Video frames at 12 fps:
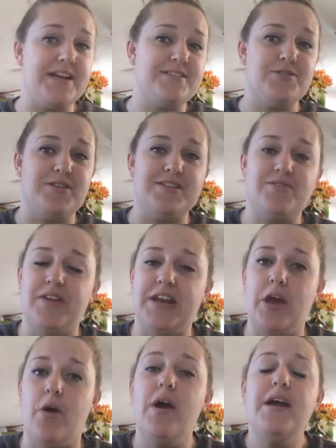you guys enjoyed this
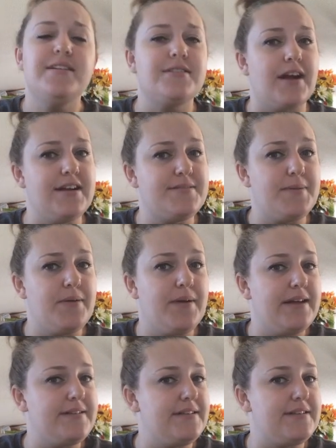video. Sorry it's been a
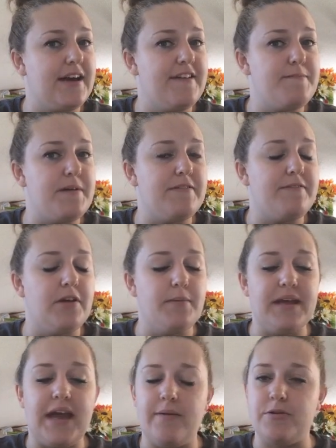while since I've been
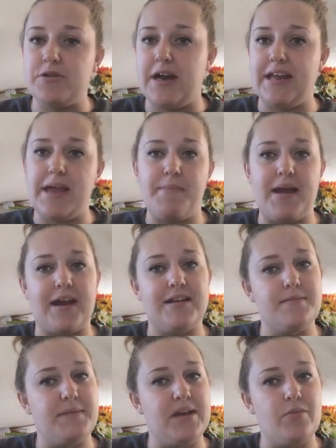filming. I will try to get back
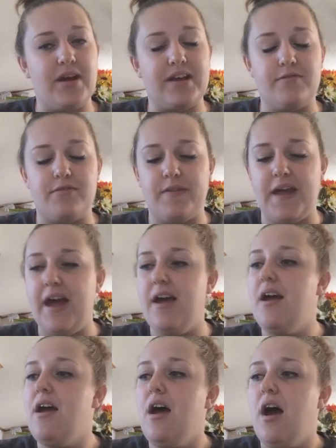on the bandwagon for that.